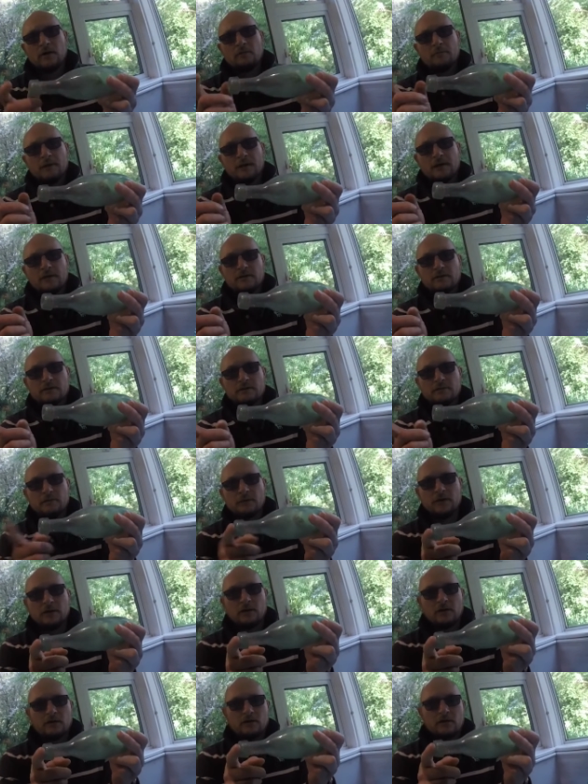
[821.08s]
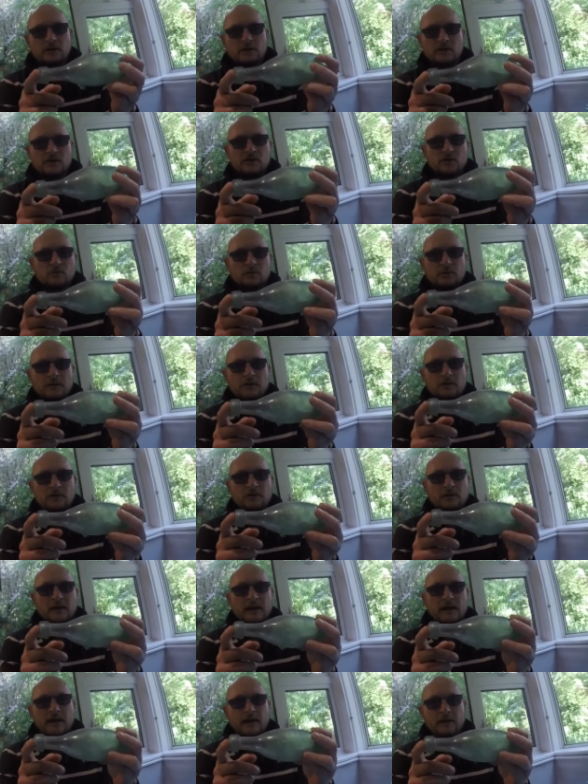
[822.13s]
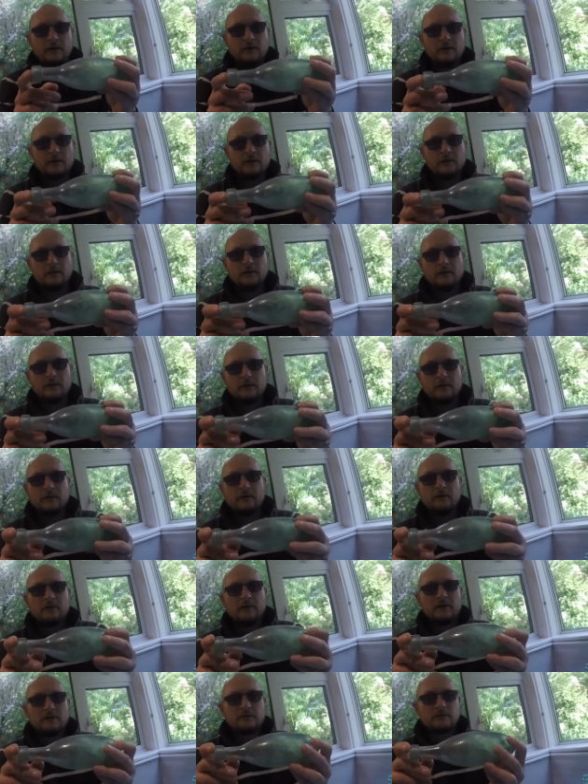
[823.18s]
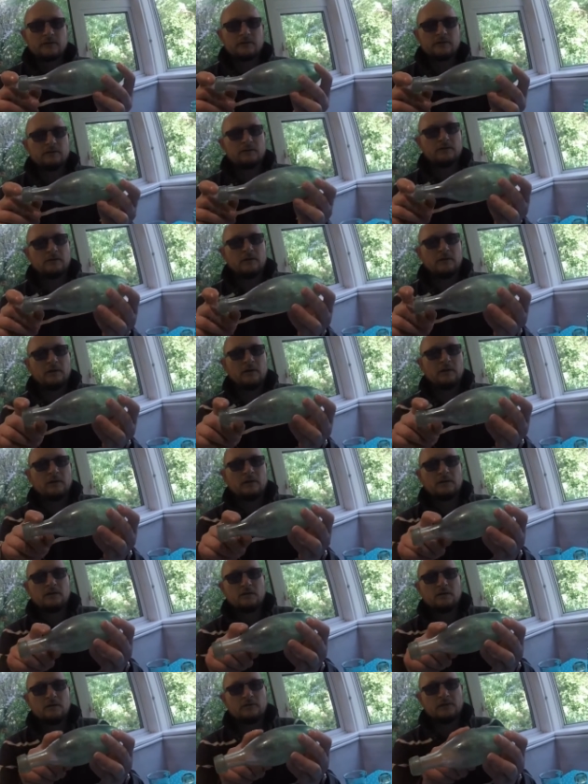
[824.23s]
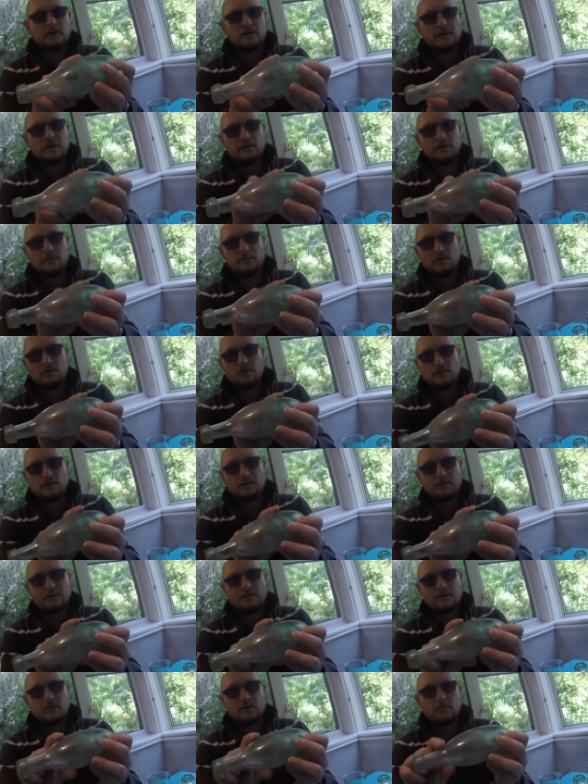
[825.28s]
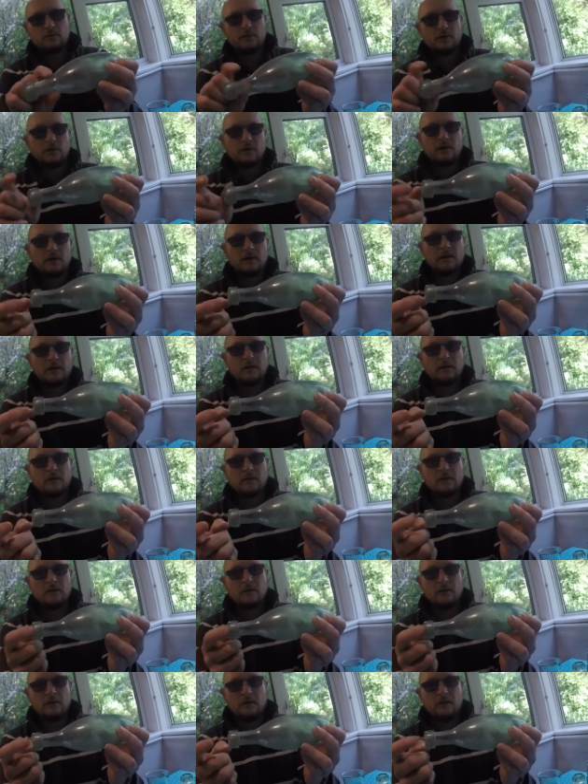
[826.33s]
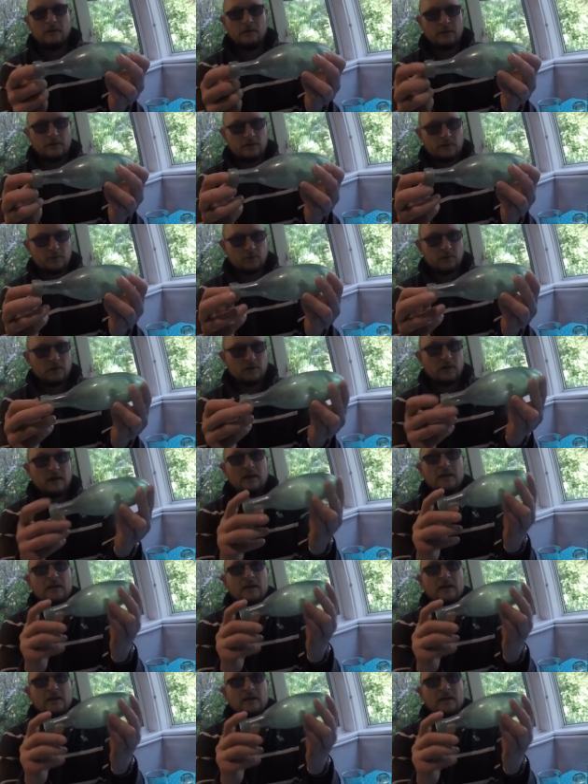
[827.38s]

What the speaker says: because we got the square end. Now that's obviously in a mold, so it's 2-part, and this one.